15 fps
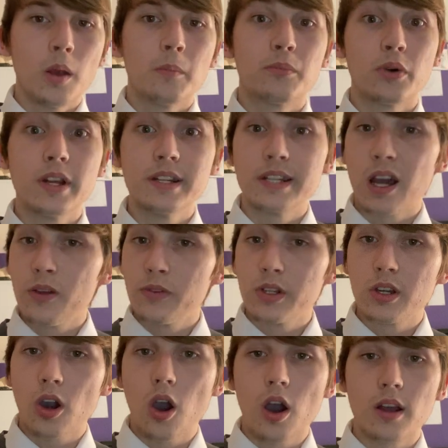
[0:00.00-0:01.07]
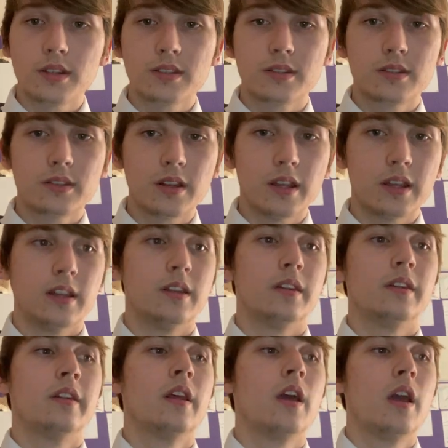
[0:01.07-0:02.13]
bring down the costs
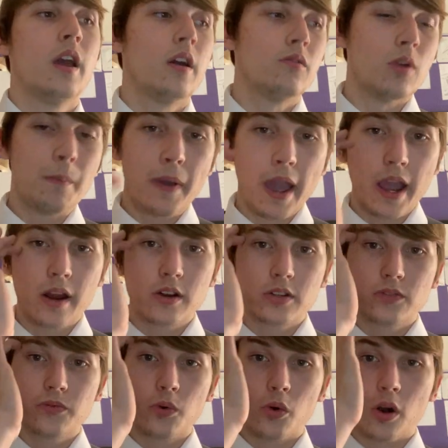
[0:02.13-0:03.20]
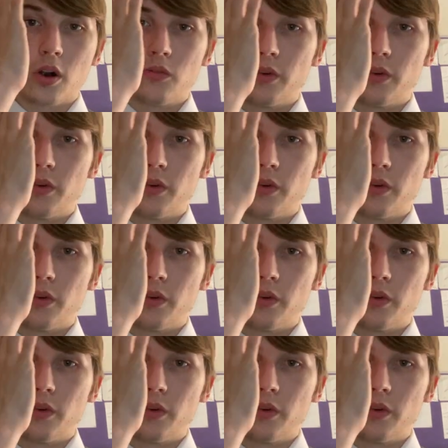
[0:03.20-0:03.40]
in repairs for our